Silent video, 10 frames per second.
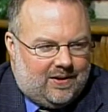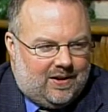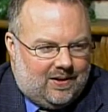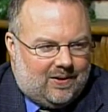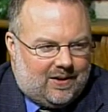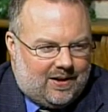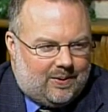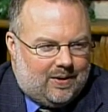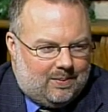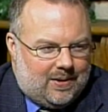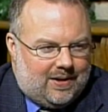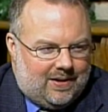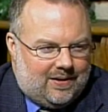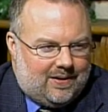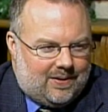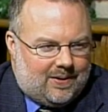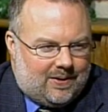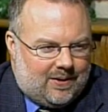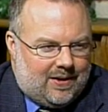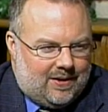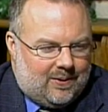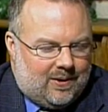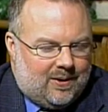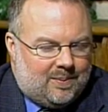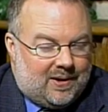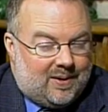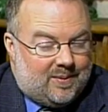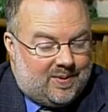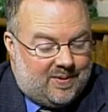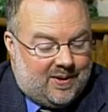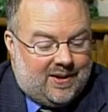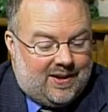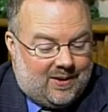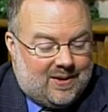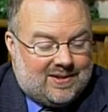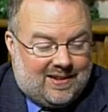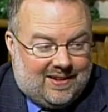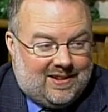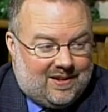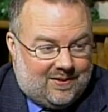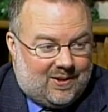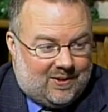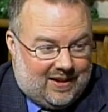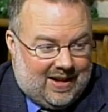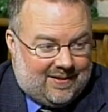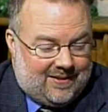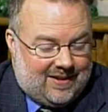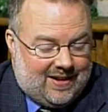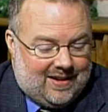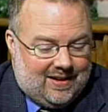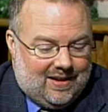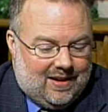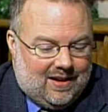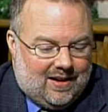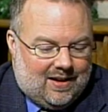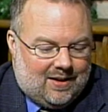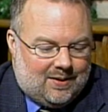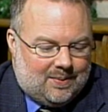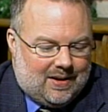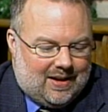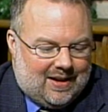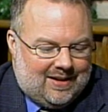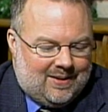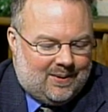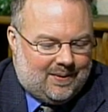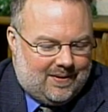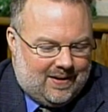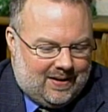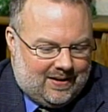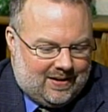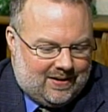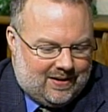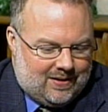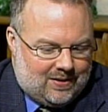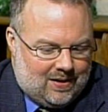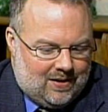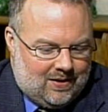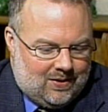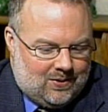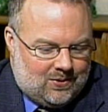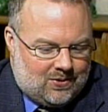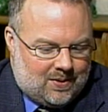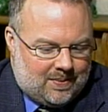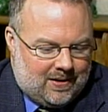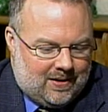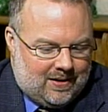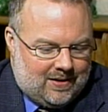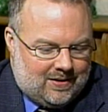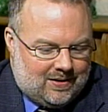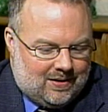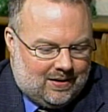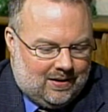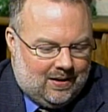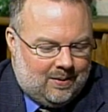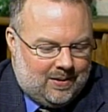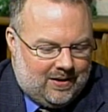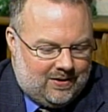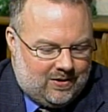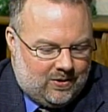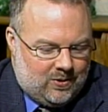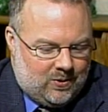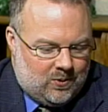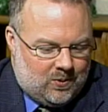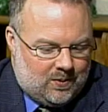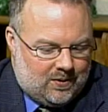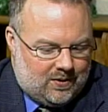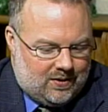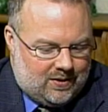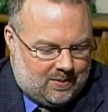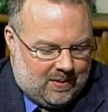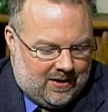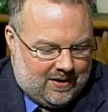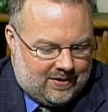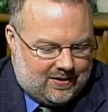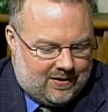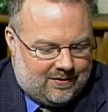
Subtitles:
You need to learn how to read by the end of the third grade, or it becomes very increasingly difficult after that. I don't think that this is something that is limited to Hispanics.